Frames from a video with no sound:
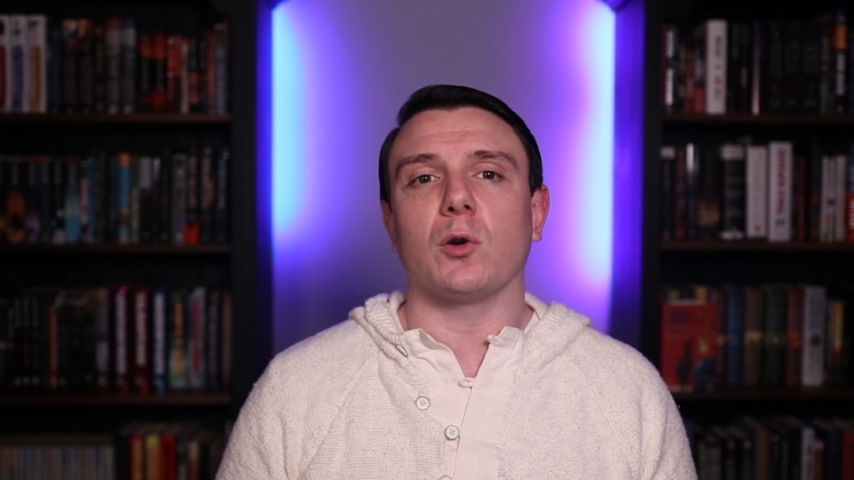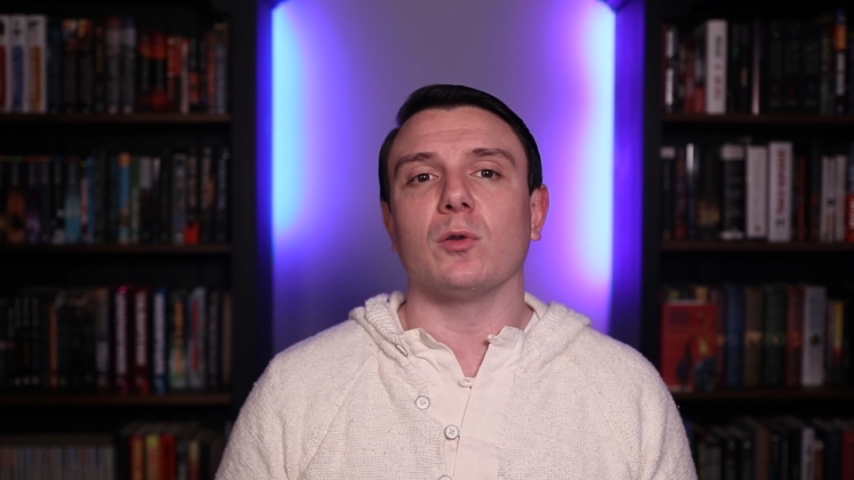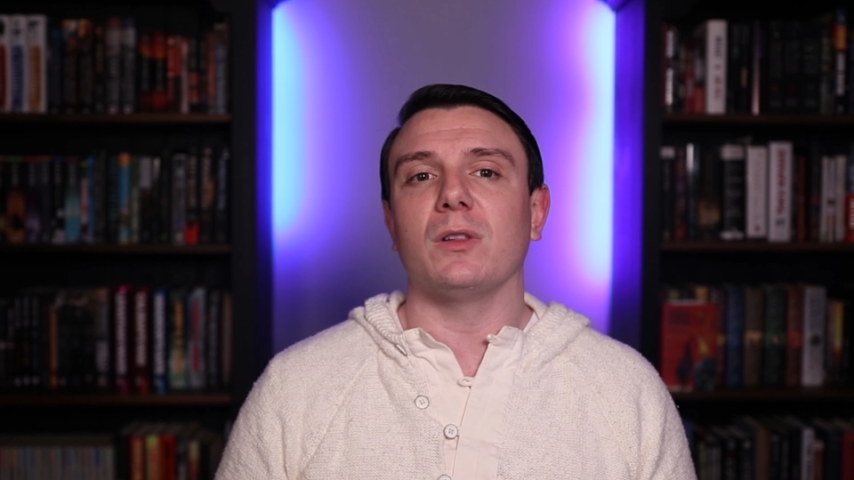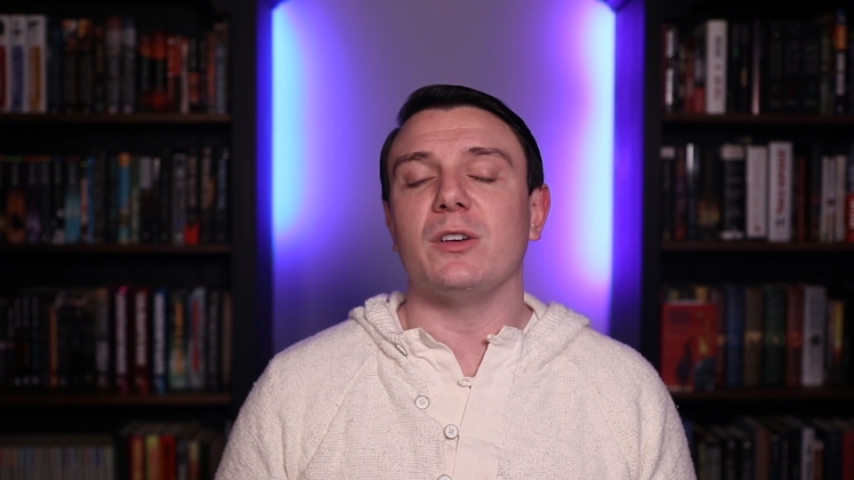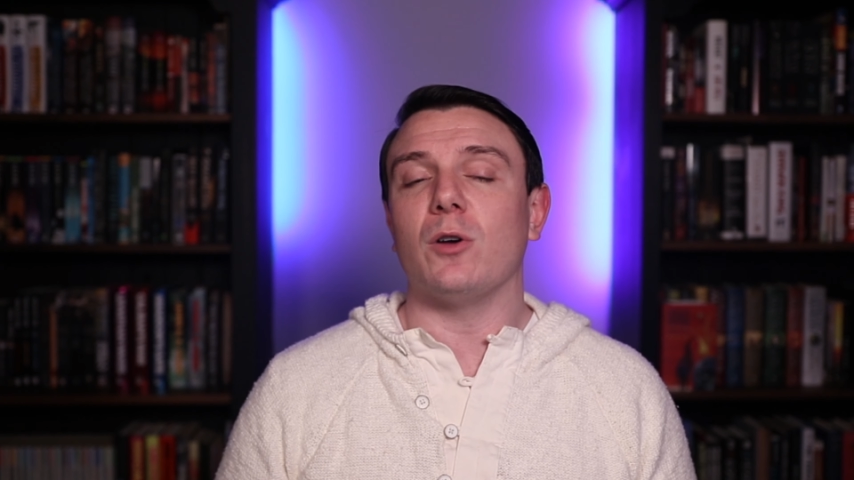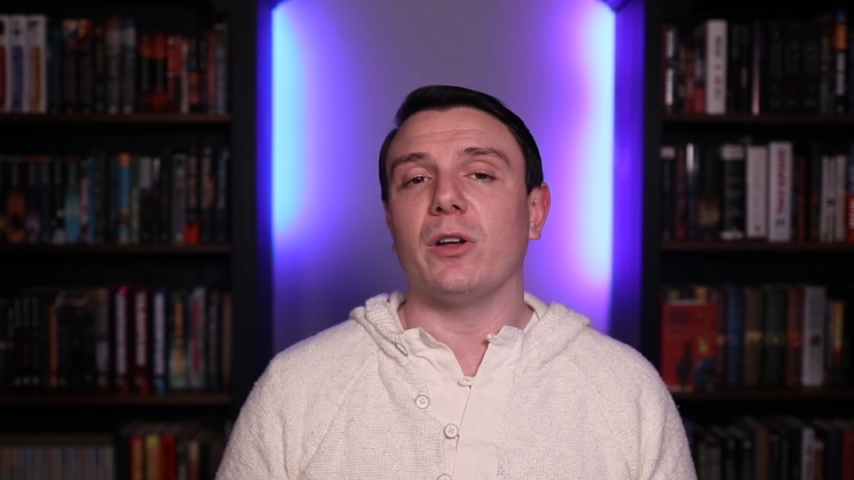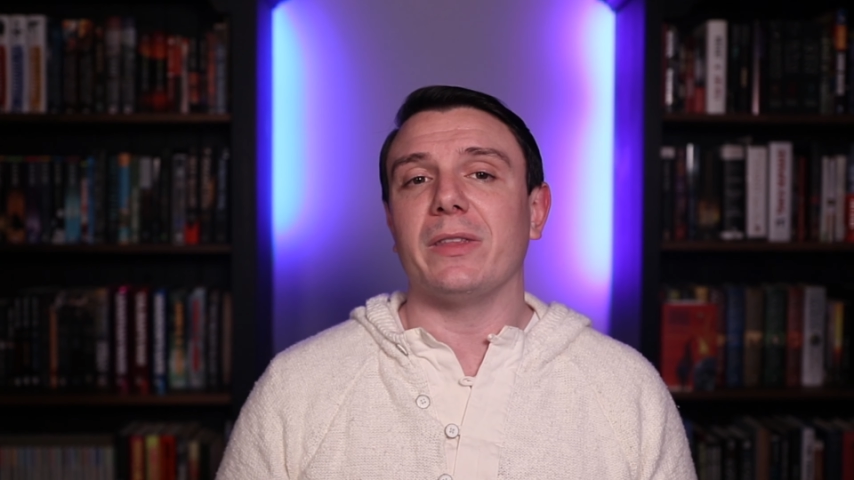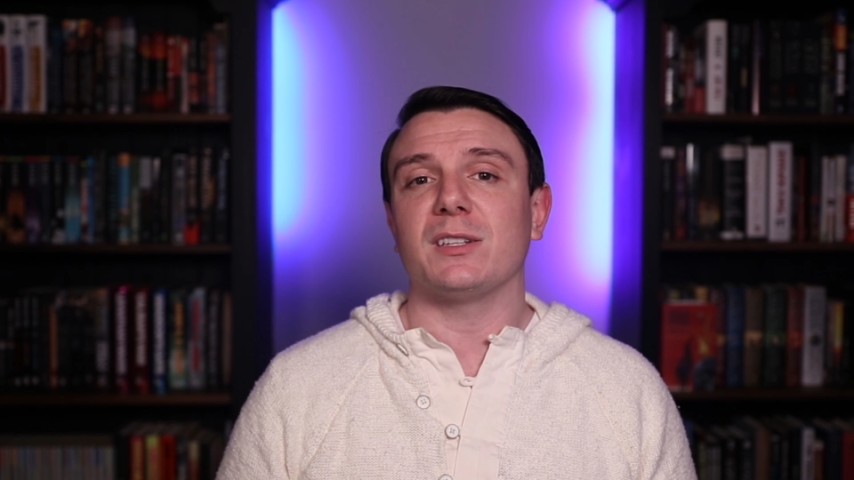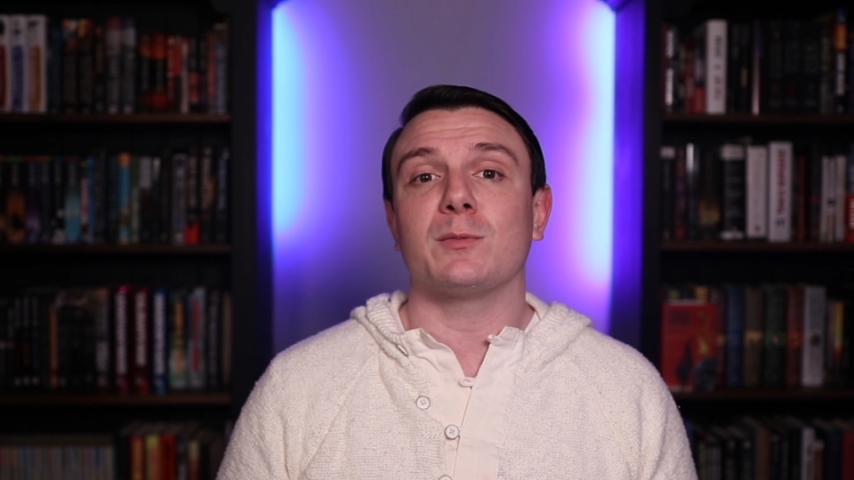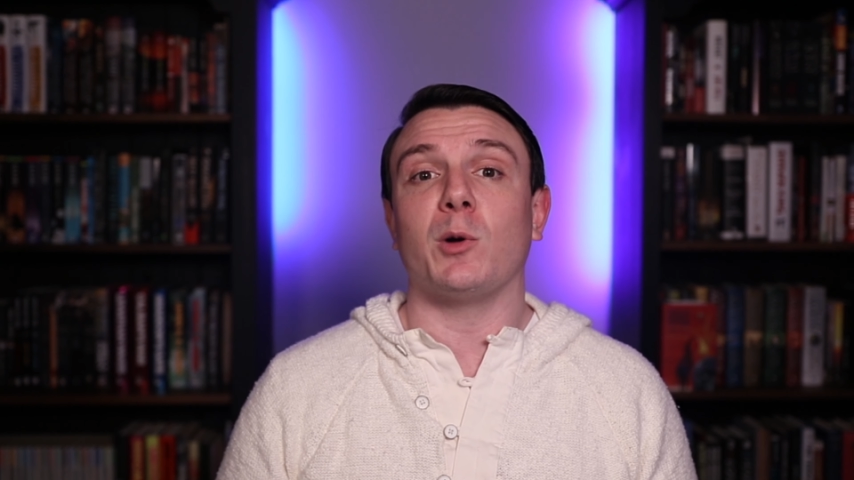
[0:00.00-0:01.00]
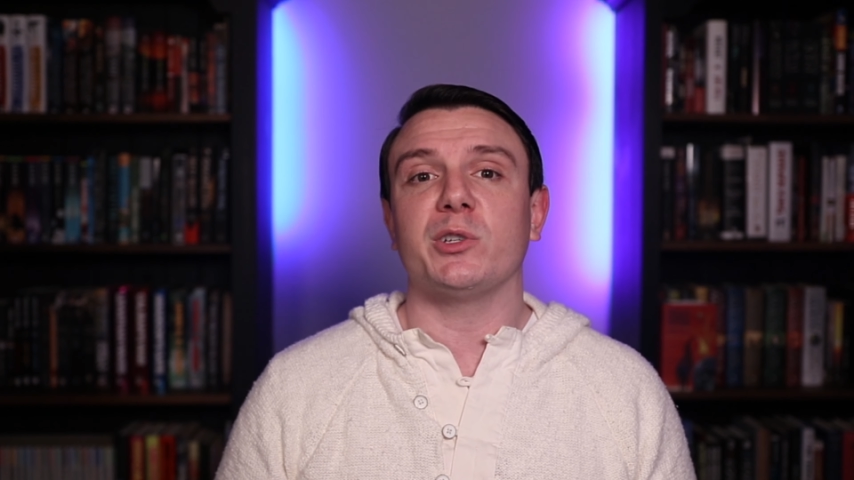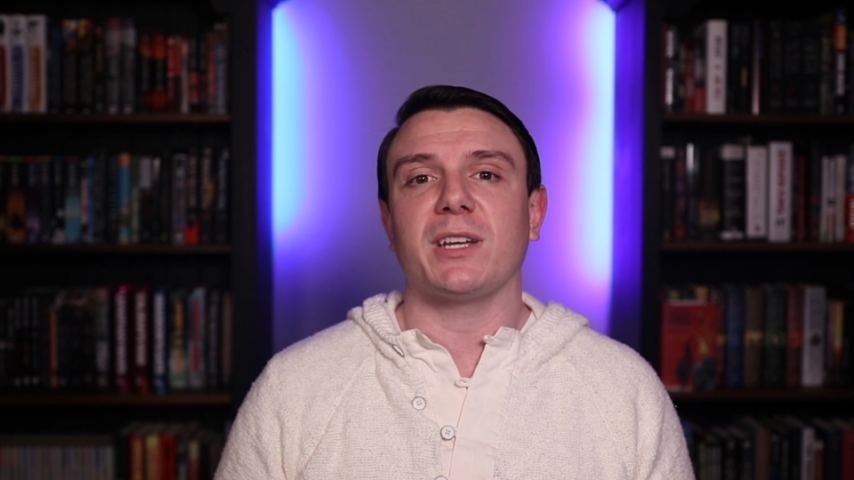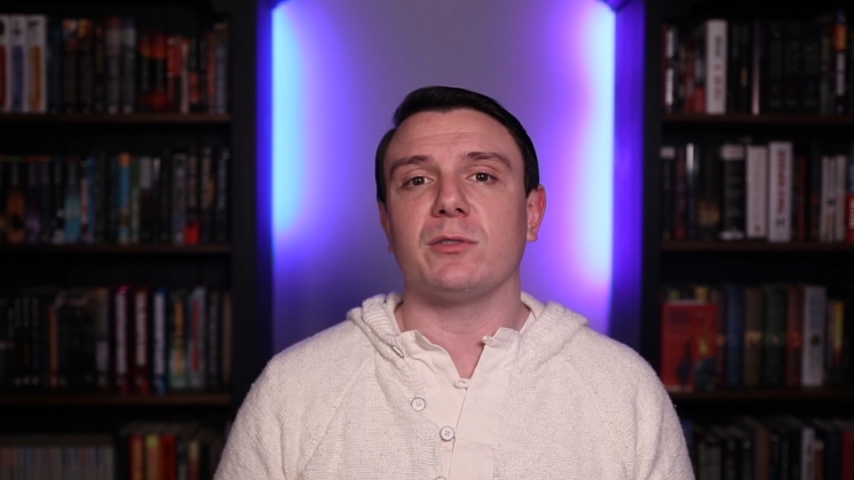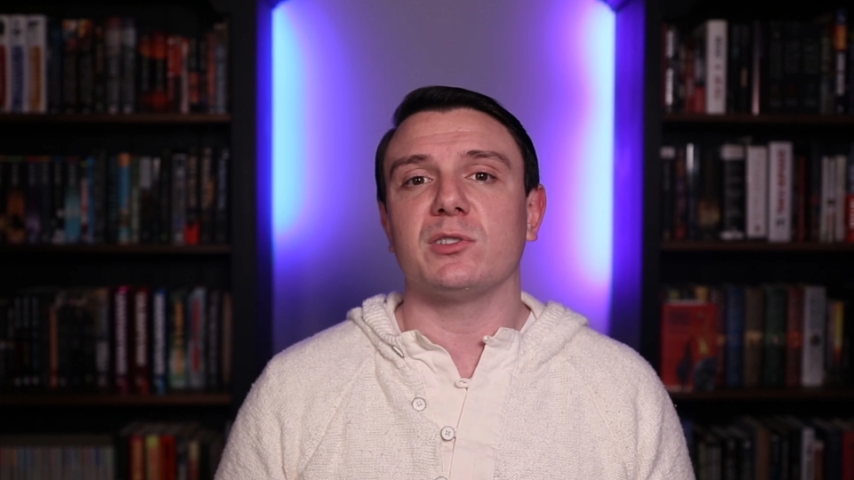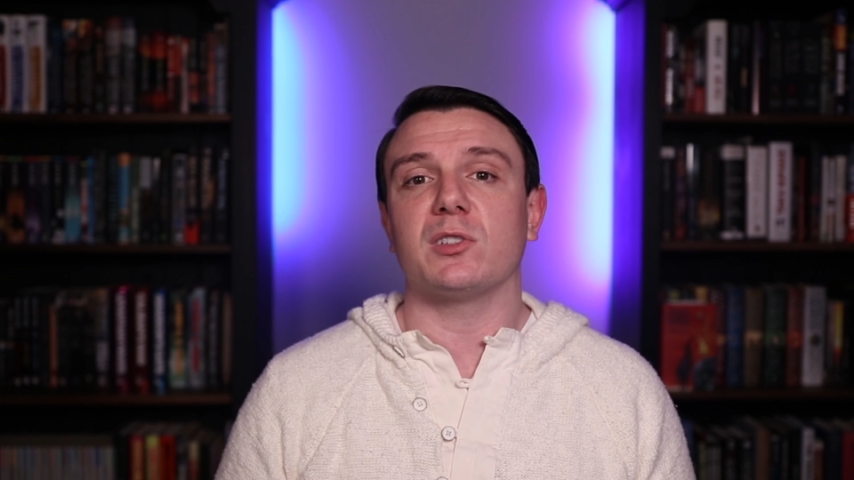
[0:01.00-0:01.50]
early on that small towns